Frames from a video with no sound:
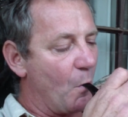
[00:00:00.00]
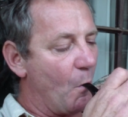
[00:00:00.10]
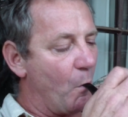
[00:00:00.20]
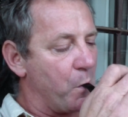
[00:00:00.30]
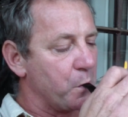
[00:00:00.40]

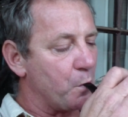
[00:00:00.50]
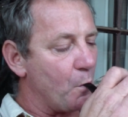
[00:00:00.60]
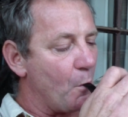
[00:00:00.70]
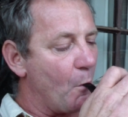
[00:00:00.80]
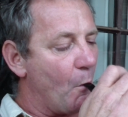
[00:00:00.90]

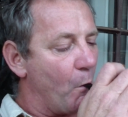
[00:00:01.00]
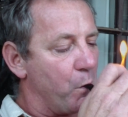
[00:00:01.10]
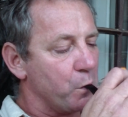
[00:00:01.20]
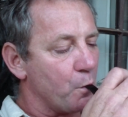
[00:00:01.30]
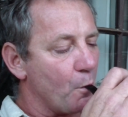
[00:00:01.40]

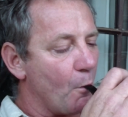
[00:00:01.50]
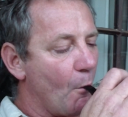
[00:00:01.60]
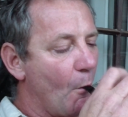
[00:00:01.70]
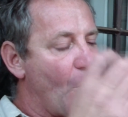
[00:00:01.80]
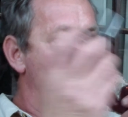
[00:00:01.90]

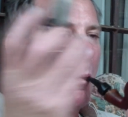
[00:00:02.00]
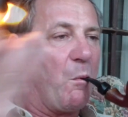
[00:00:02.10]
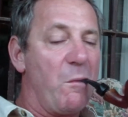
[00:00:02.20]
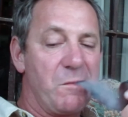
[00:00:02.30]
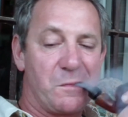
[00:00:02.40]

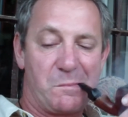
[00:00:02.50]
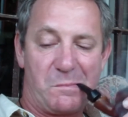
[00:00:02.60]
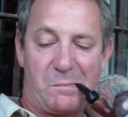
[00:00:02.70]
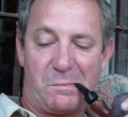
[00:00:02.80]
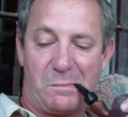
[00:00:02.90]

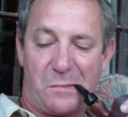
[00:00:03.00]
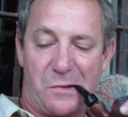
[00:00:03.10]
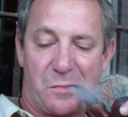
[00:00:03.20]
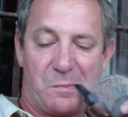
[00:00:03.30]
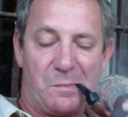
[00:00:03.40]

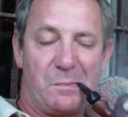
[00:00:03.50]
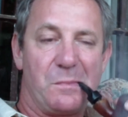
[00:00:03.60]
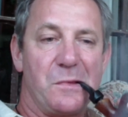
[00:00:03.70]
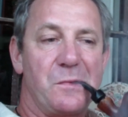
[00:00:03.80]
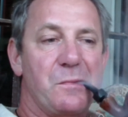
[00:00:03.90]

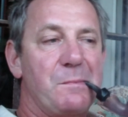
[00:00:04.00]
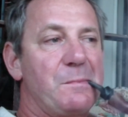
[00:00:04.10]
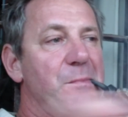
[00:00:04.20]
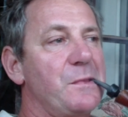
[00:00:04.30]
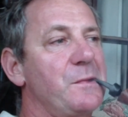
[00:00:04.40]

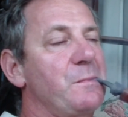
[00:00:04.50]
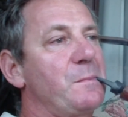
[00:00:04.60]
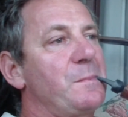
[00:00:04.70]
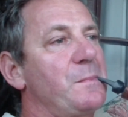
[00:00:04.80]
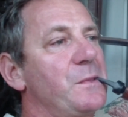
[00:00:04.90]

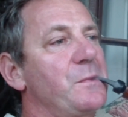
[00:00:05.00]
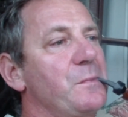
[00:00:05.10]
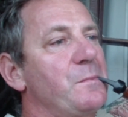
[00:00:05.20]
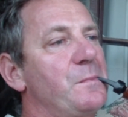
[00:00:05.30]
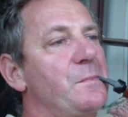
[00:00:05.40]

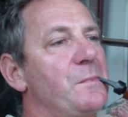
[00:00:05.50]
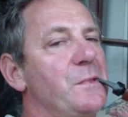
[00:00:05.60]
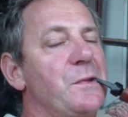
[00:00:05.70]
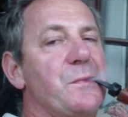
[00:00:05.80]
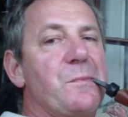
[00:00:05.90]

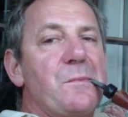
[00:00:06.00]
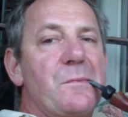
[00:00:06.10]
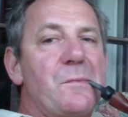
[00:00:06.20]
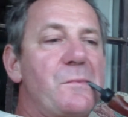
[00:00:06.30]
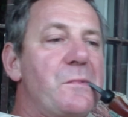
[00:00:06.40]

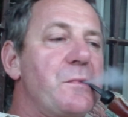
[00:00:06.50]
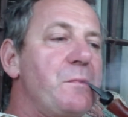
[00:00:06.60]
(silence)